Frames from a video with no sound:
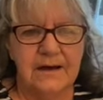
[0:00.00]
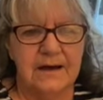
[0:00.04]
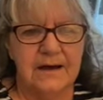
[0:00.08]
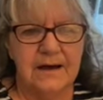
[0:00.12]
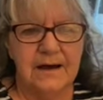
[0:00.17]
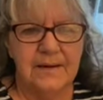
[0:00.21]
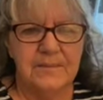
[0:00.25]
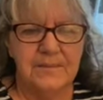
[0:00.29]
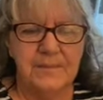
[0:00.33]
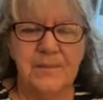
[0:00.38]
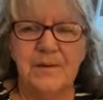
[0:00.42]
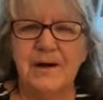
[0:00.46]

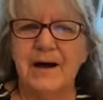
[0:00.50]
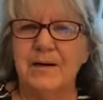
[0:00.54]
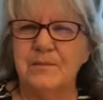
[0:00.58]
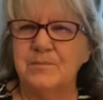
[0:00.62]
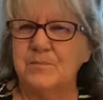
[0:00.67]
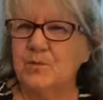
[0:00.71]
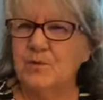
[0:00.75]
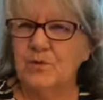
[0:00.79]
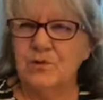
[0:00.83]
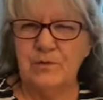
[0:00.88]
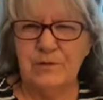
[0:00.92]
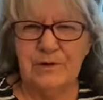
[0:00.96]
I'm, I'm
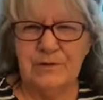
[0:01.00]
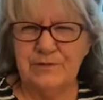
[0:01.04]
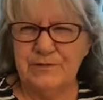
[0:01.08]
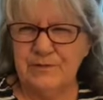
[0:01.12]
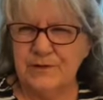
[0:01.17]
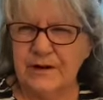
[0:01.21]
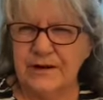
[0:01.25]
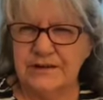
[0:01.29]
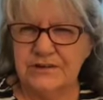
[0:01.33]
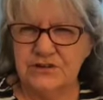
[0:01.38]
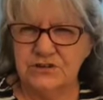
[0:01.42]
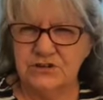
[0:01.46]
more
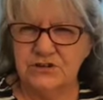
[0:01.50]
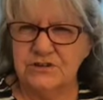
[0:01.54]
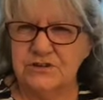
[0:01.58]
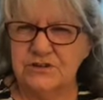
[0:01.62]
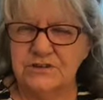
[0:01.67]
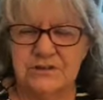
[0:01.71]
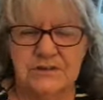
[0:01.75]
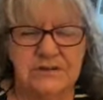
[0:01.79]
refreshed.